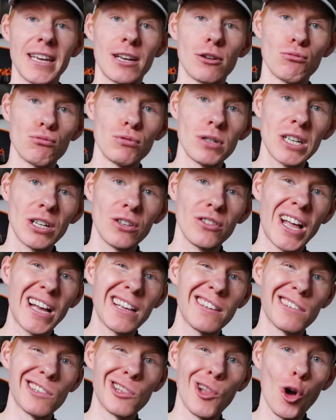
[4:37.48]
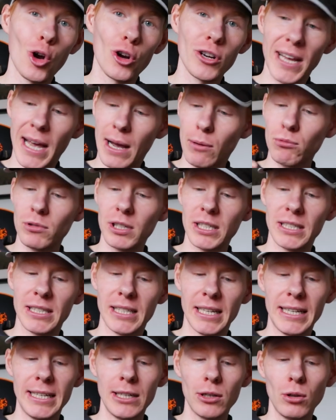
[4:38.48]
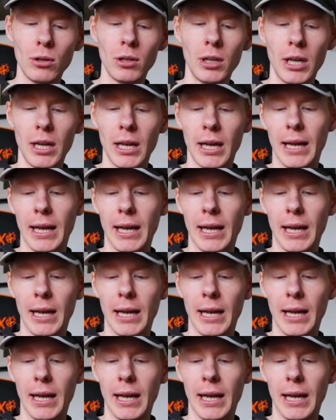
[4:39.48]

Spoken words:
You get a real nice lockdown in the heel,